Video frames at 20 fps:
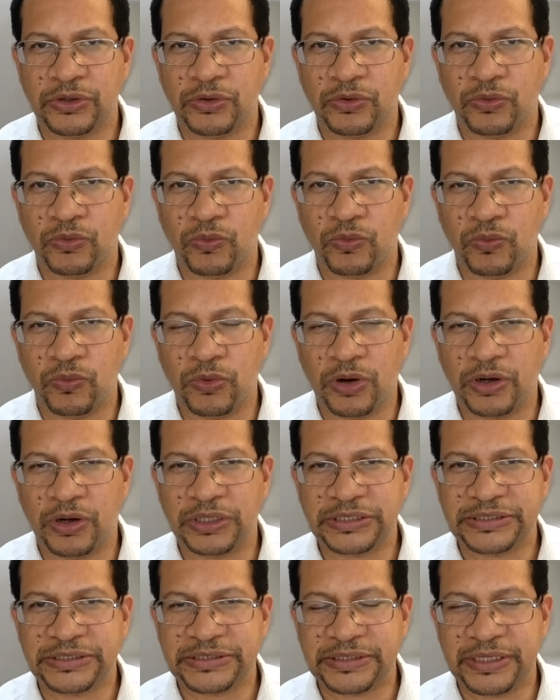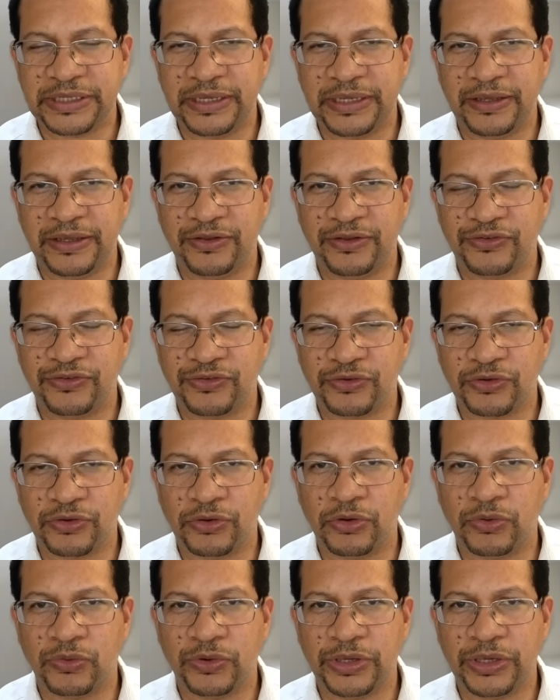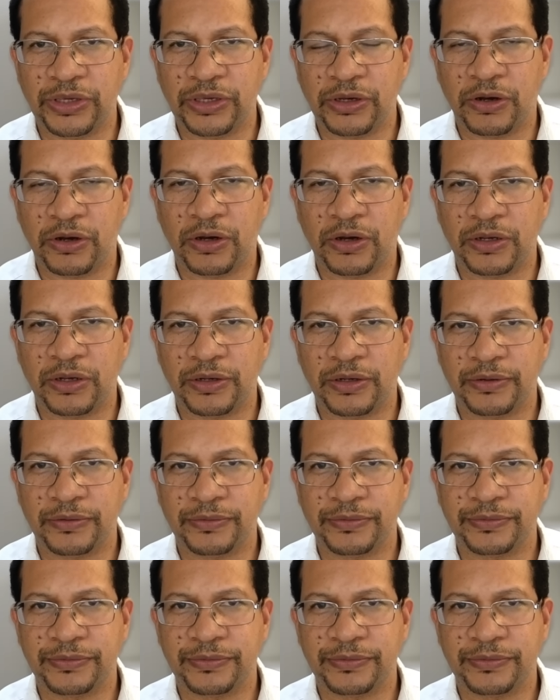what is going on.